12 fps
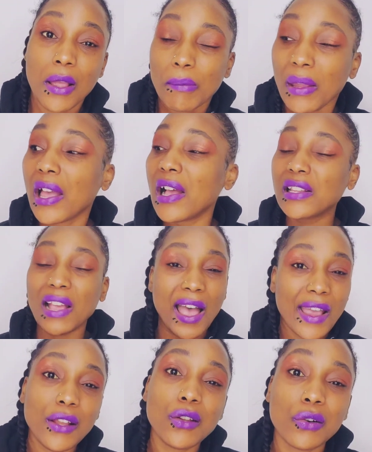Because
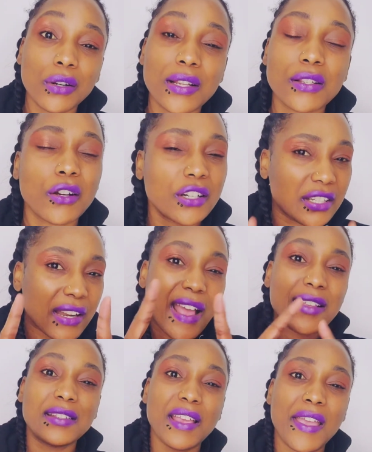I noticed, or should I
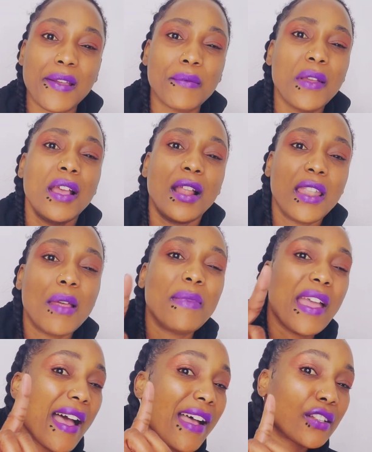say, let me
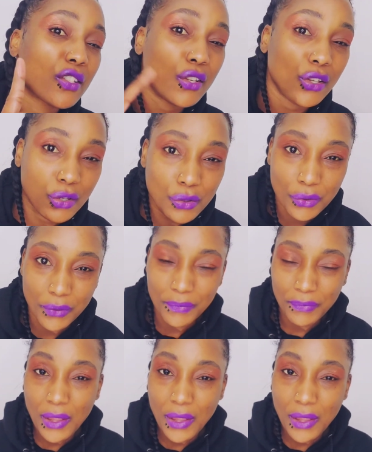ask you,